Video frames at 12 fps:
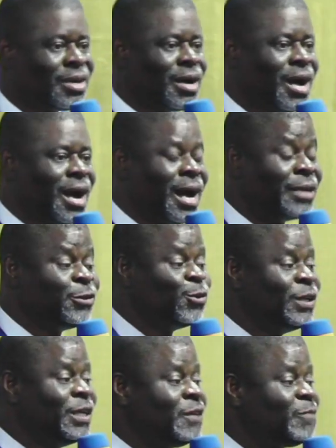and you
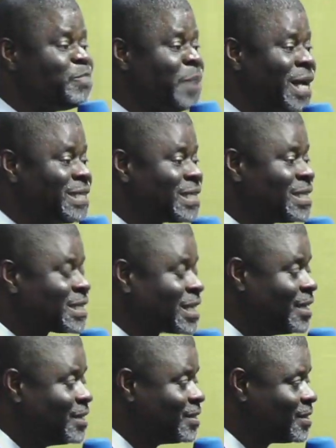need
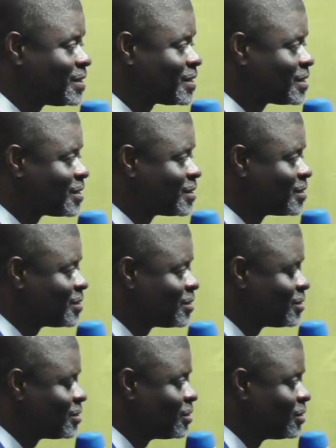persistence
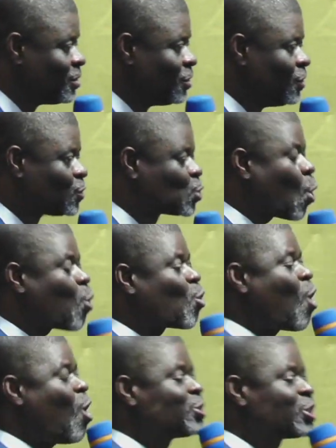to
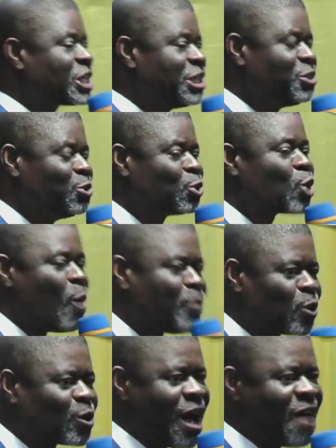continue to put
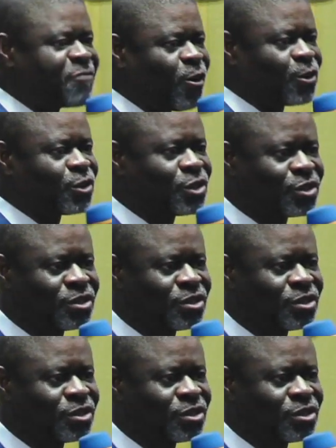effort